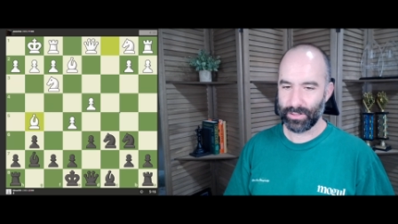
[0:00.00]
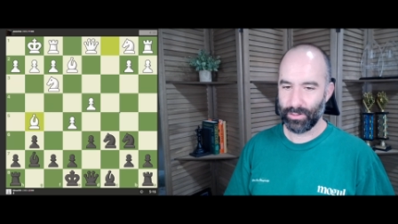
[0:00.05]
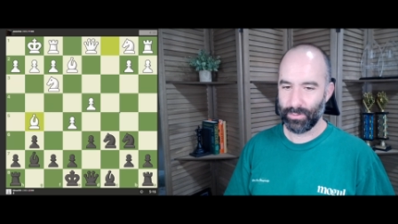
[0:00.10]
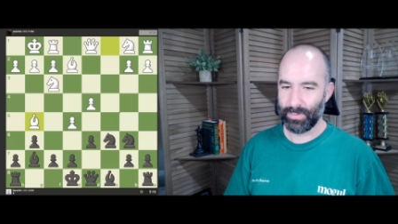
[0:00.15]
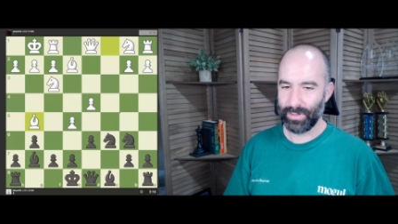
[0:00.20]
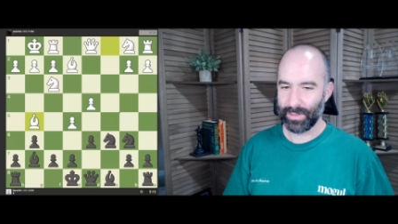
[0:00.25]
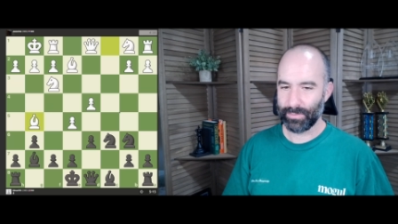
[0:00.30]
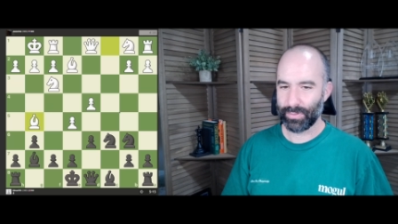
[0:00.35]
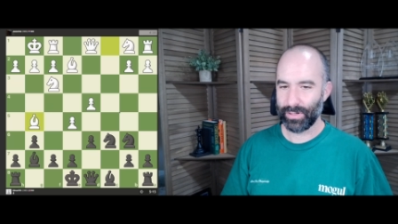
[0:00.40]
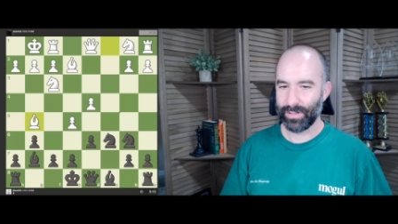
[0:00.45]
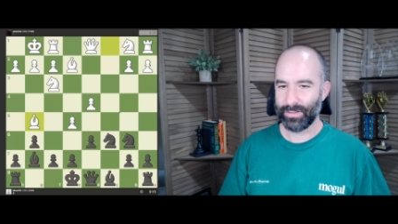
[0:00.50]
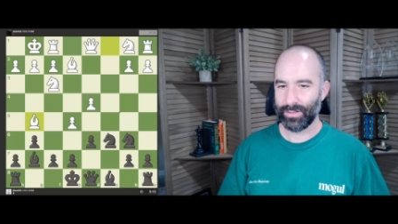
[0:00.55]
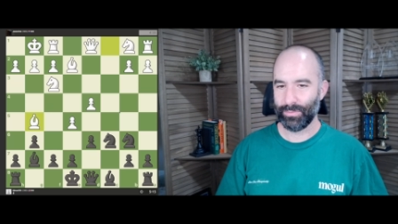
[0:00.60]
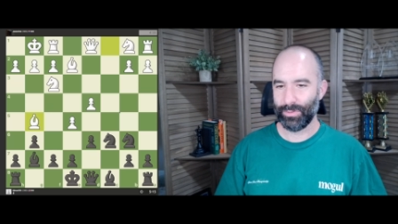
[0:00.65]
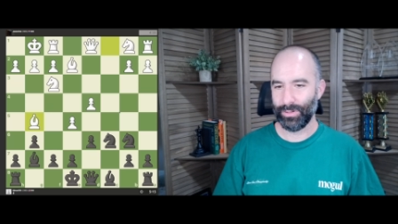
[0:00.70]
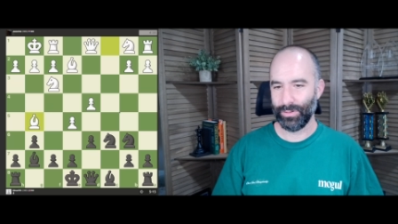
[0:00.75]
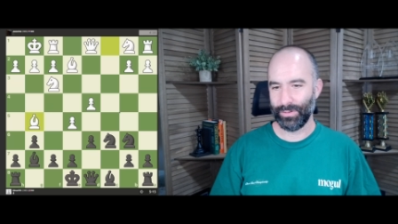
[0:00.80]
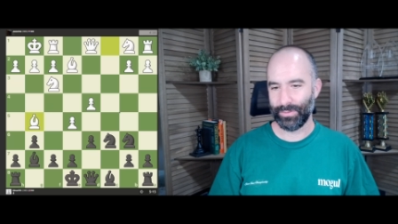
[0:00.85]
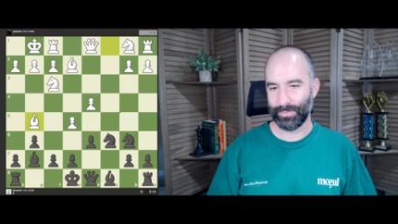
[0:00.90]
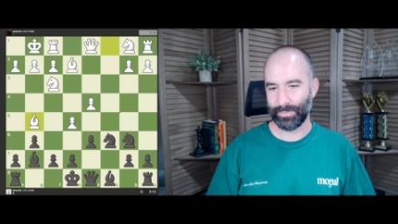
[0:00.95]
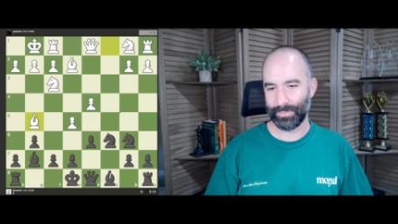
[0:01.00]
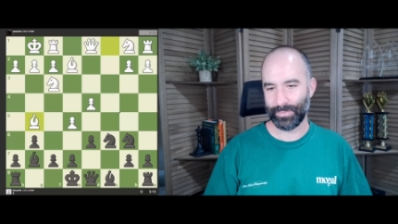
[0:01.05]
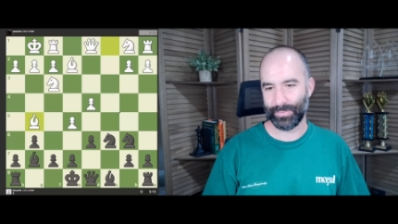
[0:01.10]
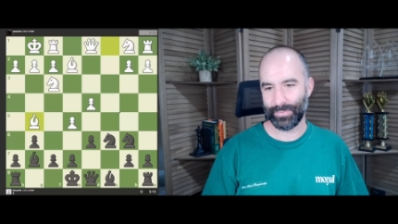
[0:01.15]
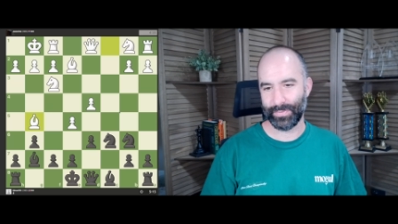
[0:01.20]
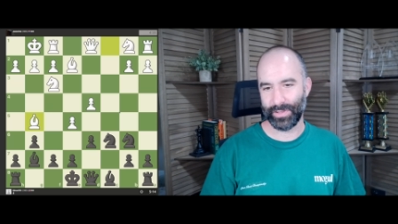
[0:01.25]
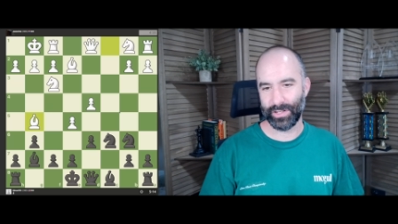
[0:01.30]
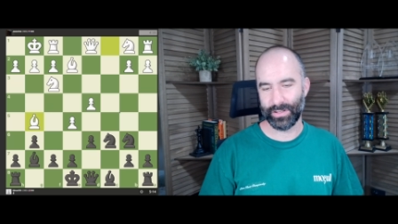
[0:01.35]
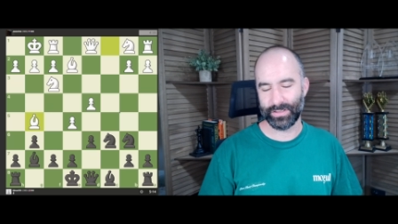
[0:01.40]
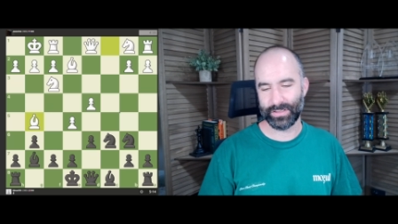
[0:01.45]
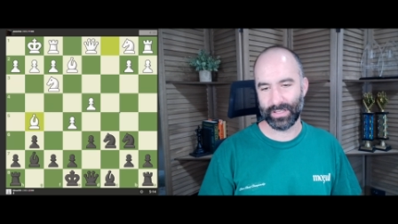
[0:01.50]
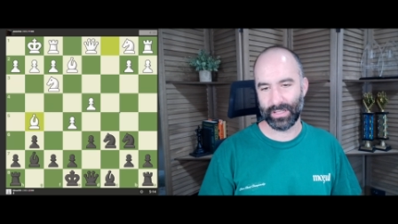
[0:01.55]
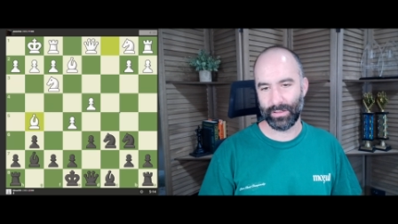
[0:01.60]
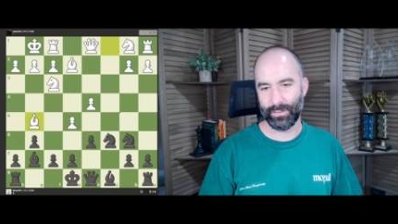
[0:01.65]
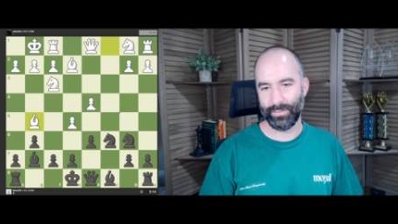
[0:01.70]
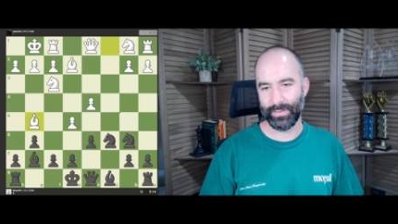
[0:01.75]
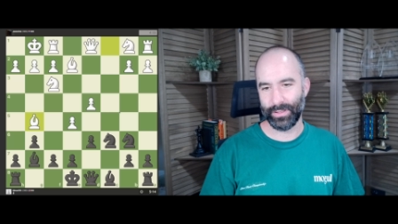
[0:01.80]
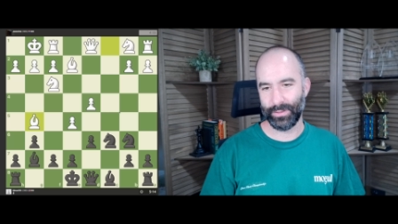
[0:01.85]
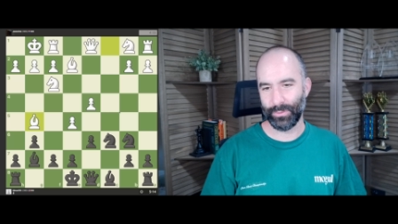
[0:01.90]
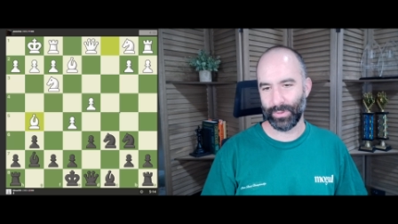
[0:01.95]
opening principles yourself
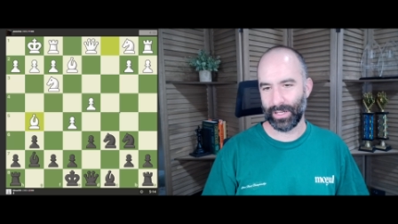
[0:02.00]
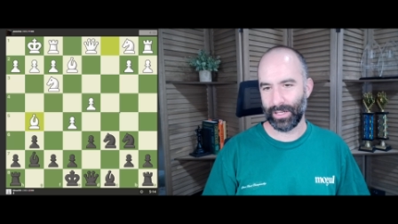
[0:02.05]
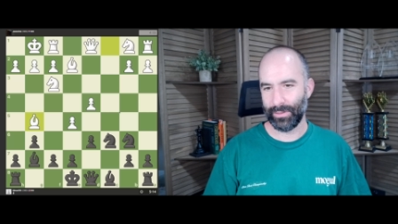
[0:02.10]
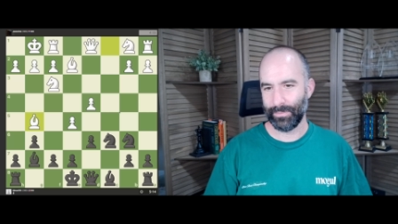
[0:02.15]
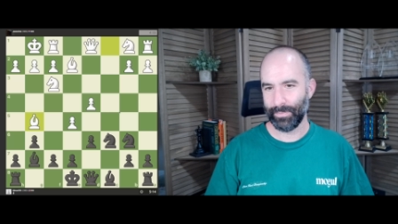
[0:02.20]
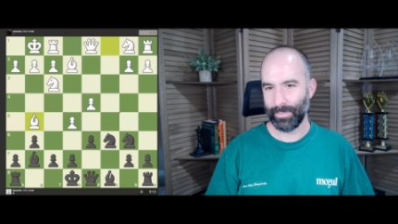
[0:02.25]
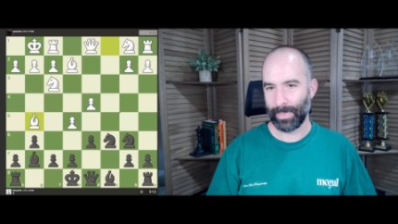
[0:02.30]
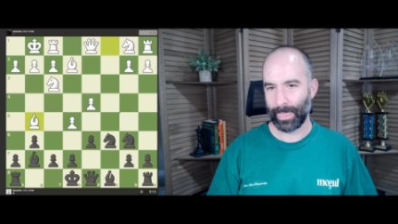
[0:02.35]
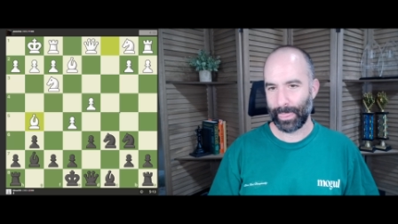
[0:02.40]
as well.